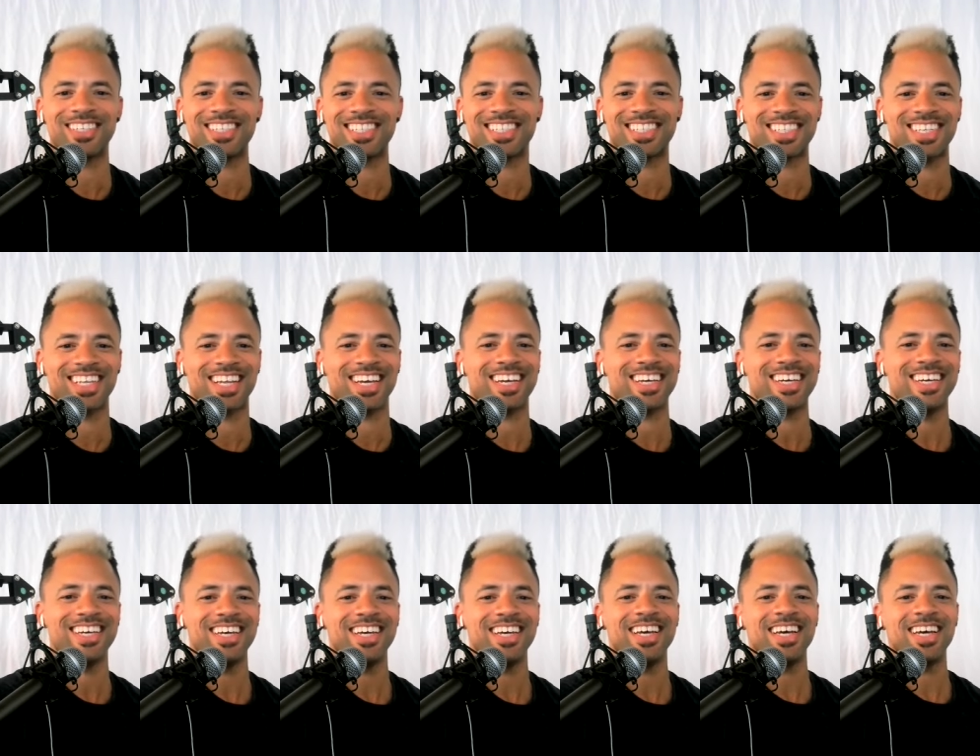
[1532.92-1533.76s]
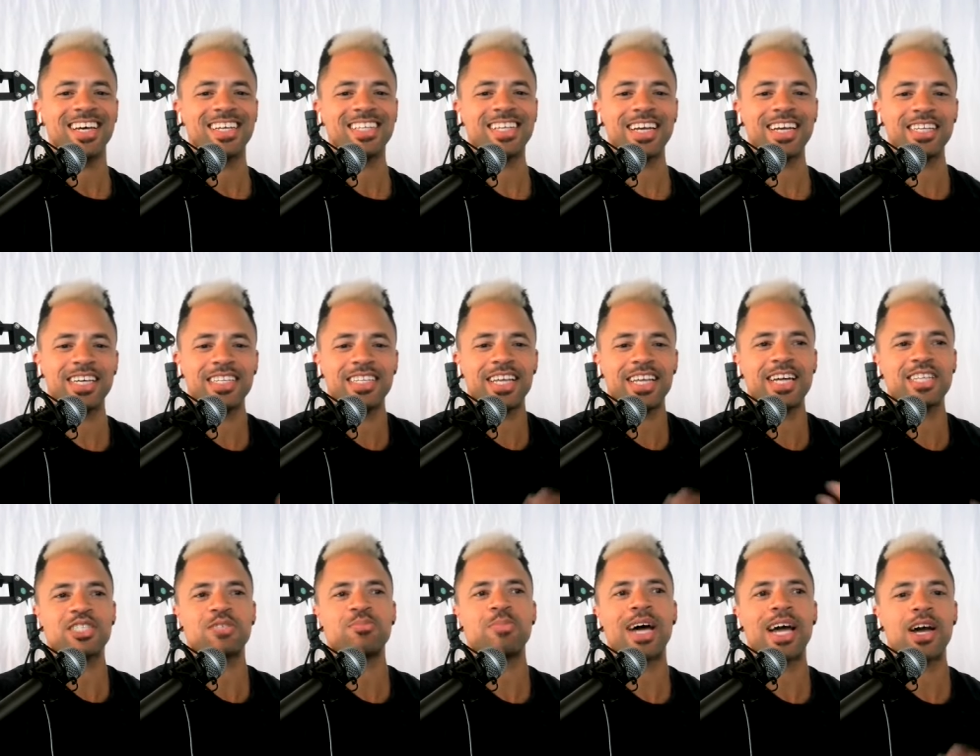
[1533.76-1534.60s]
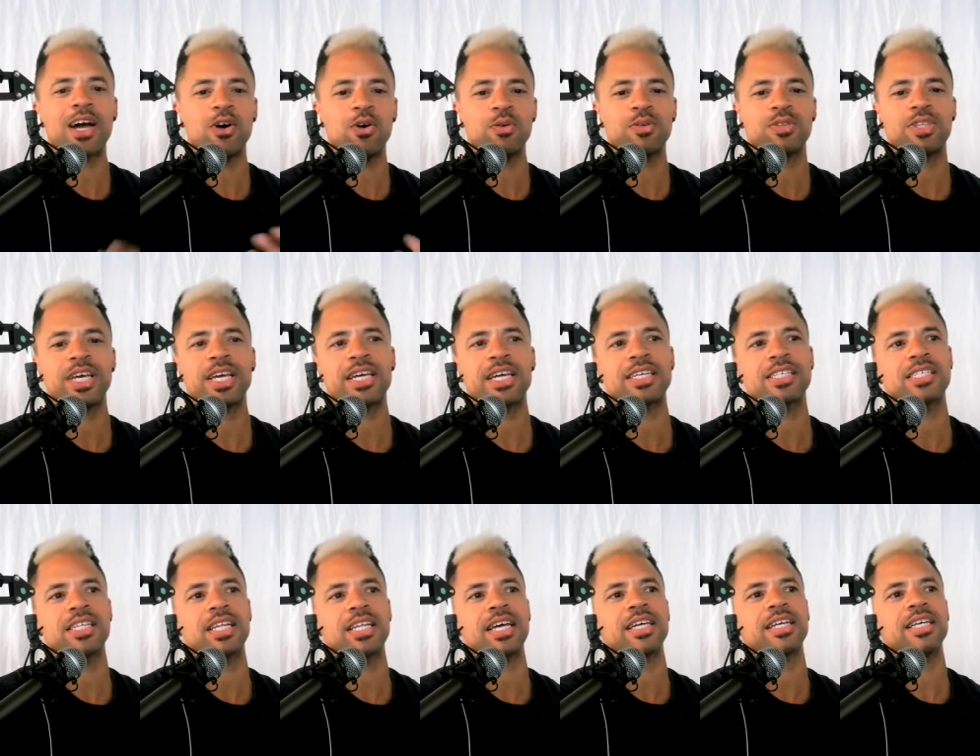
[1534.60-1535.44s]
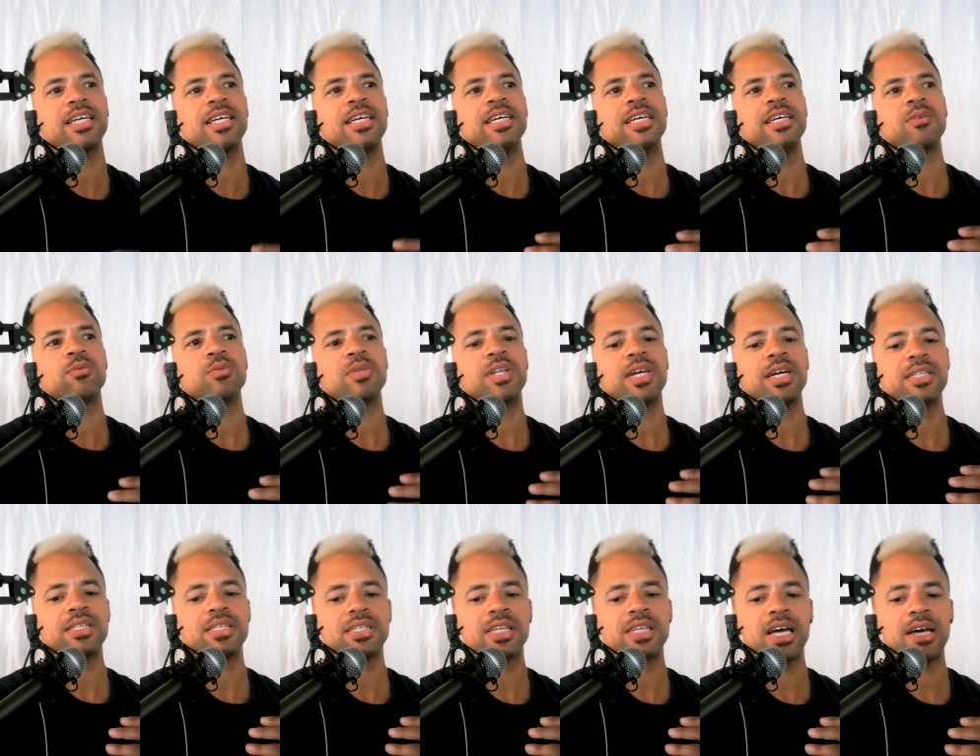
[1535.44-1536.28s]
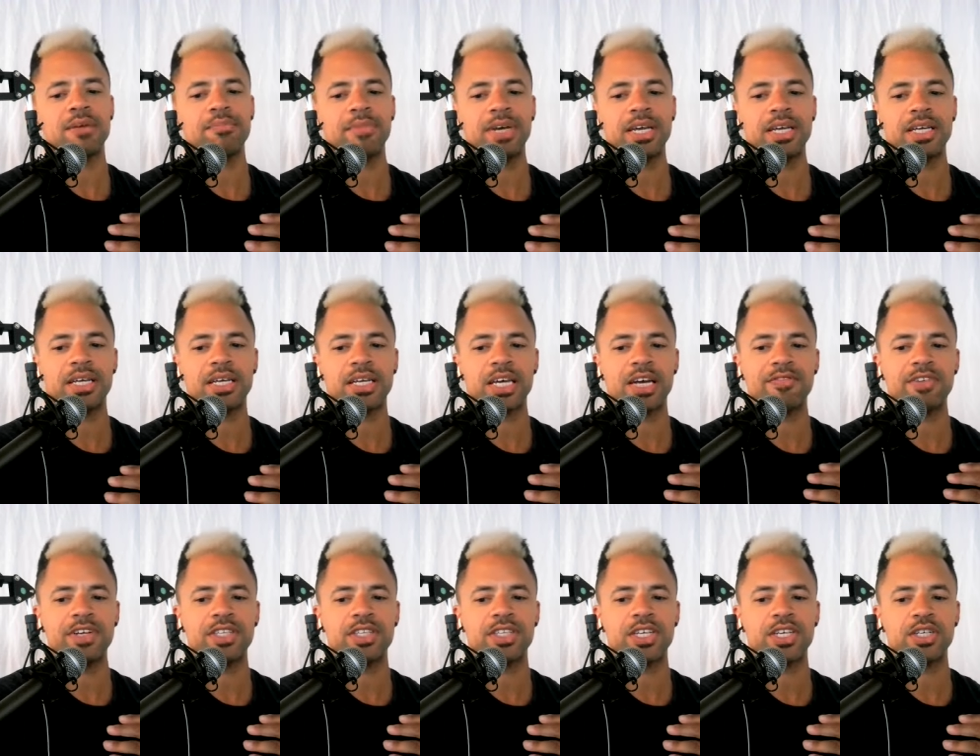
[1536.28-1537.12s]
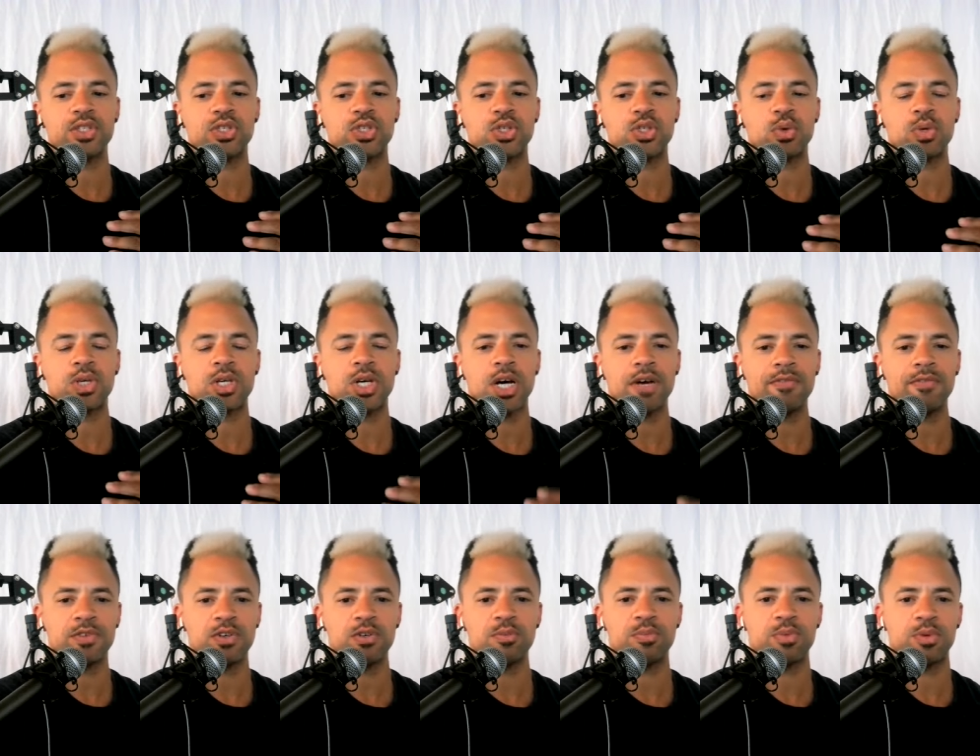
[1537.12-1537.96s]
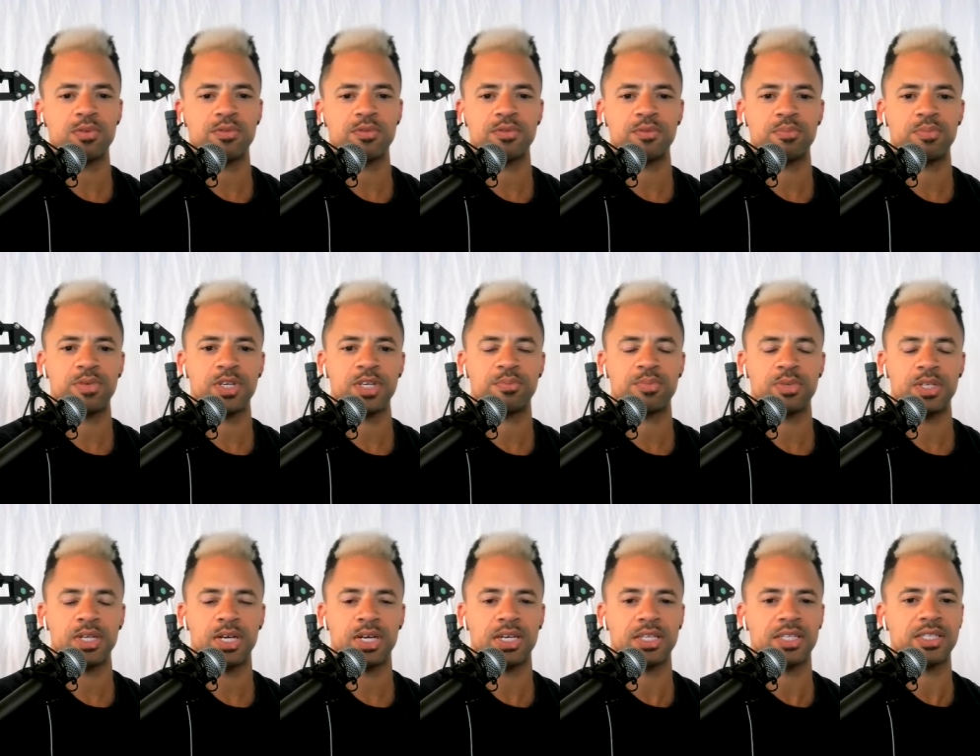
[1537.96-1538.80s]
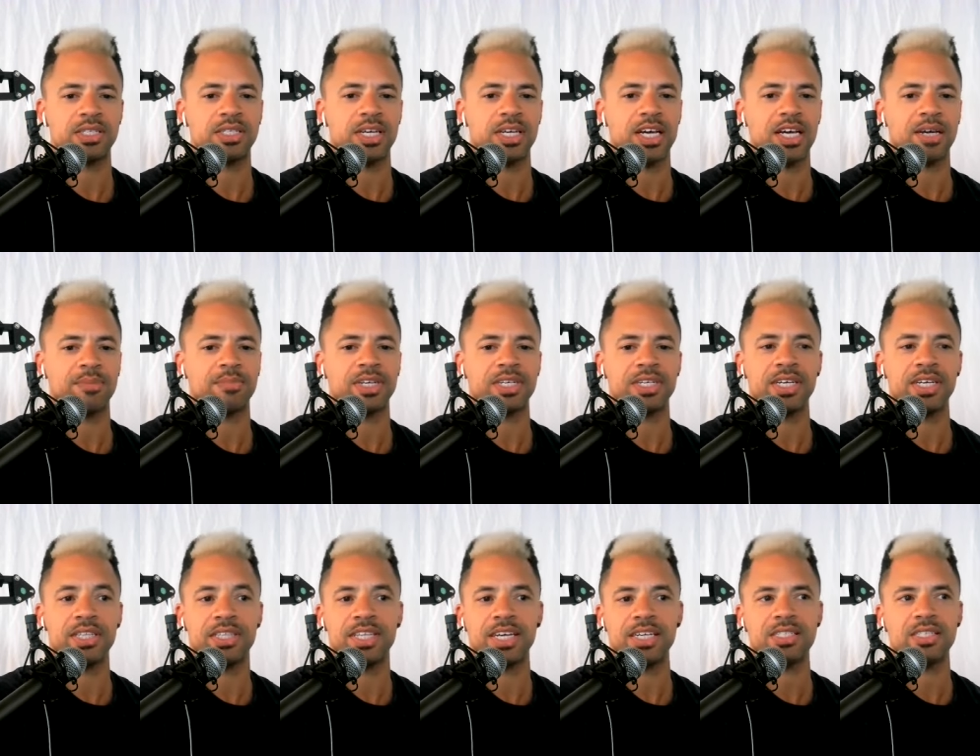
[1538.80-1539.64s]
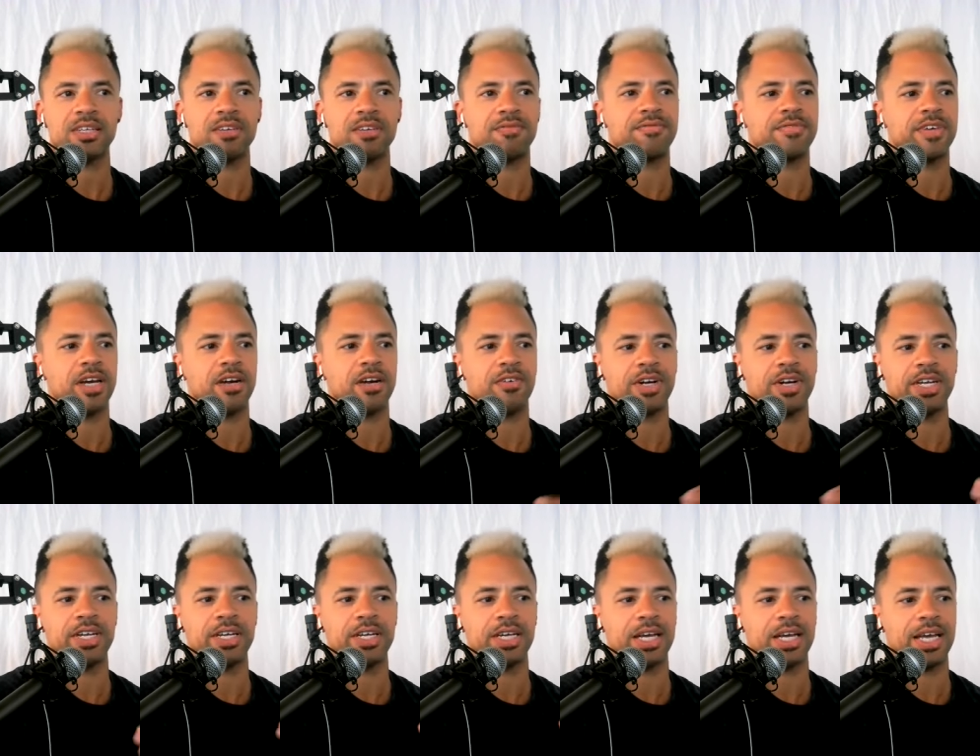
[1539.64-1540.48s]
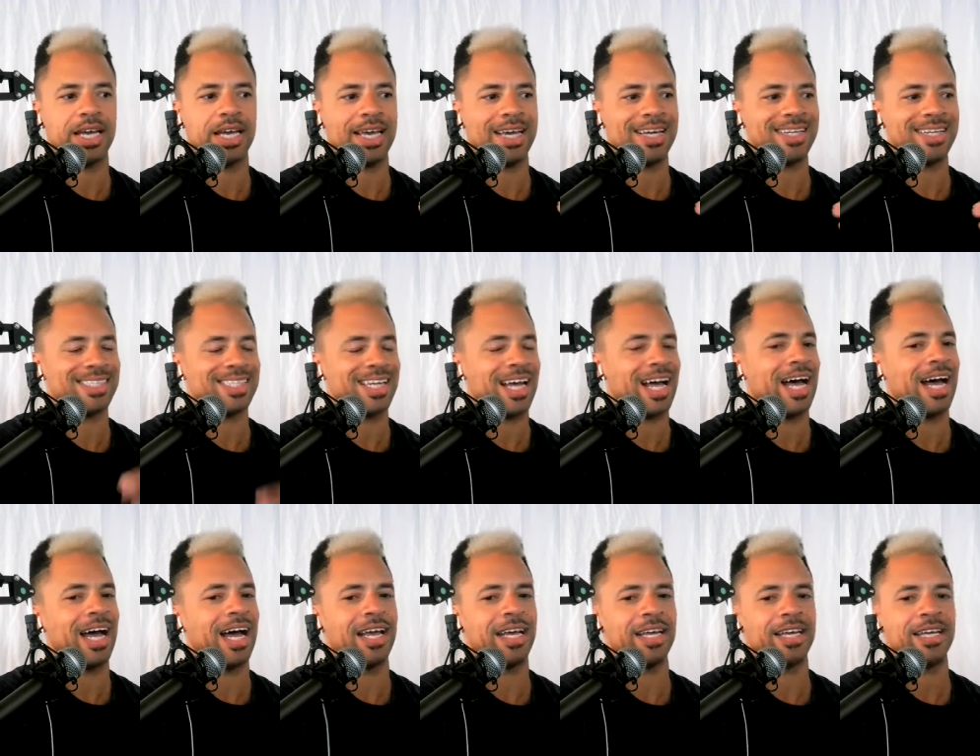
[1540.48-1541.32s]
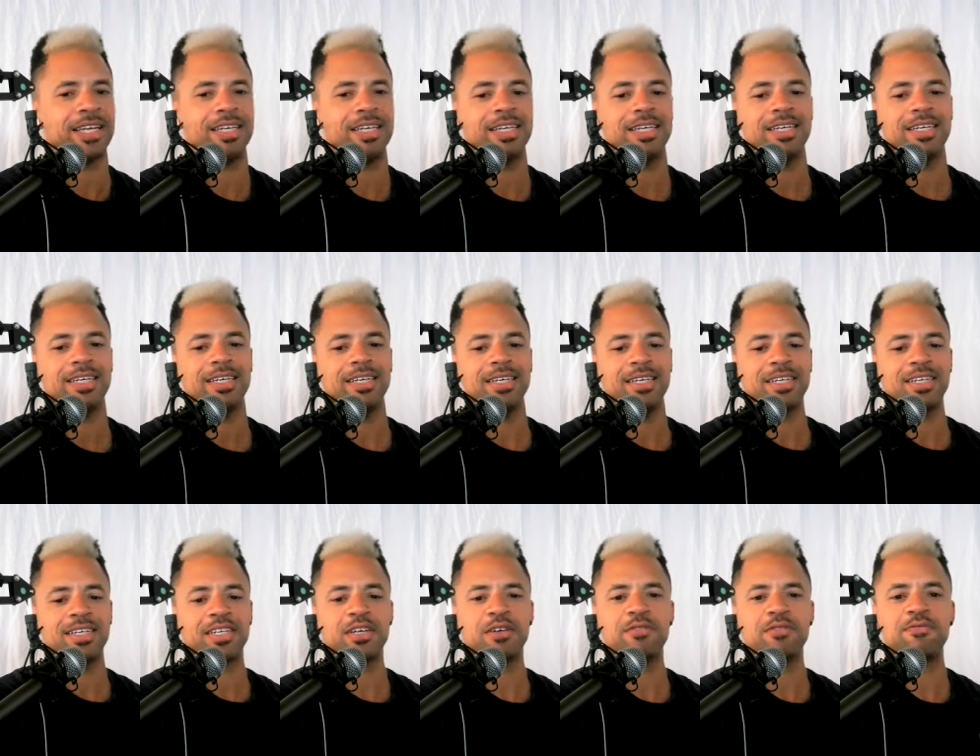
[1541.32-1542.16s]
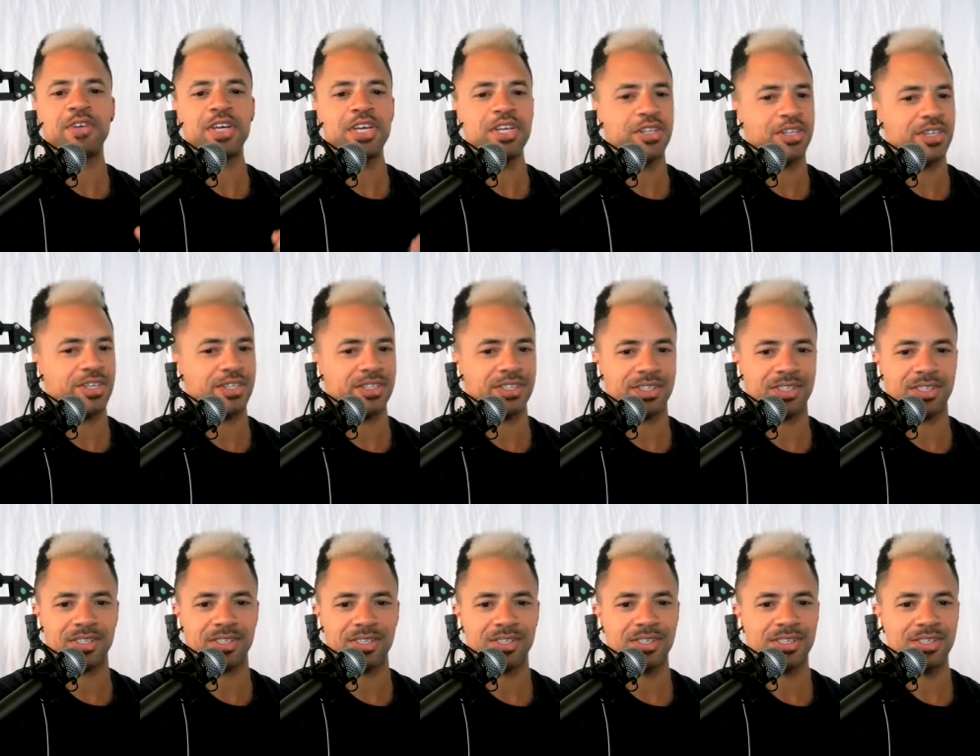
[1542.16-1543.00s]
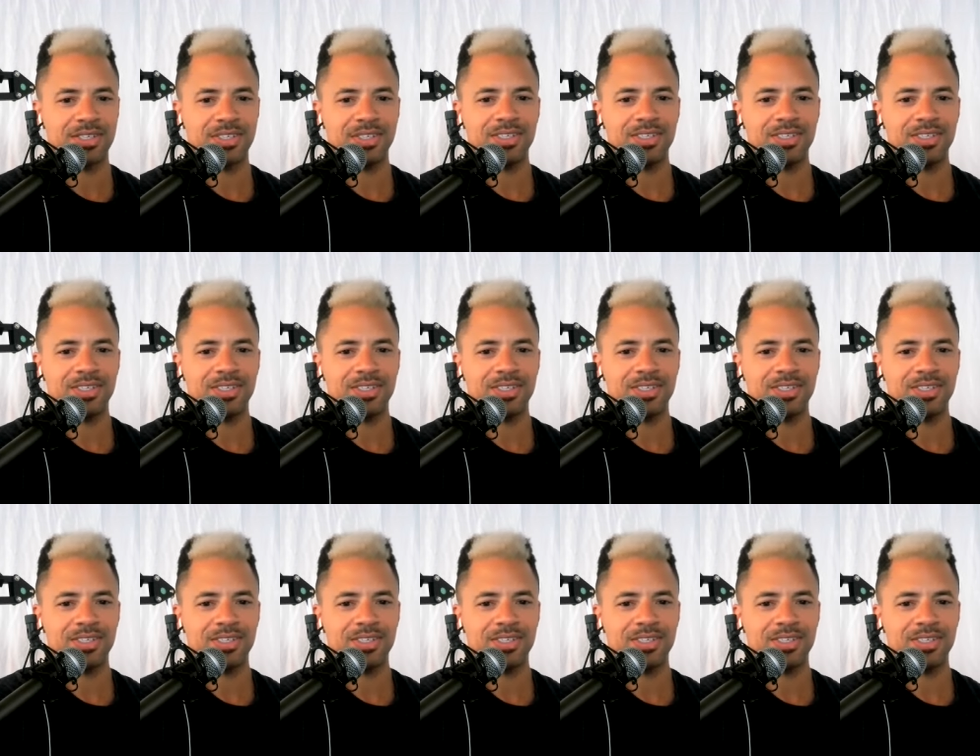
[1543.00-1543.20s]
I'm just like that, and that's my whole thing is like let's stop making everything so comfortable for people all the time. Again, that's a very anti-convenience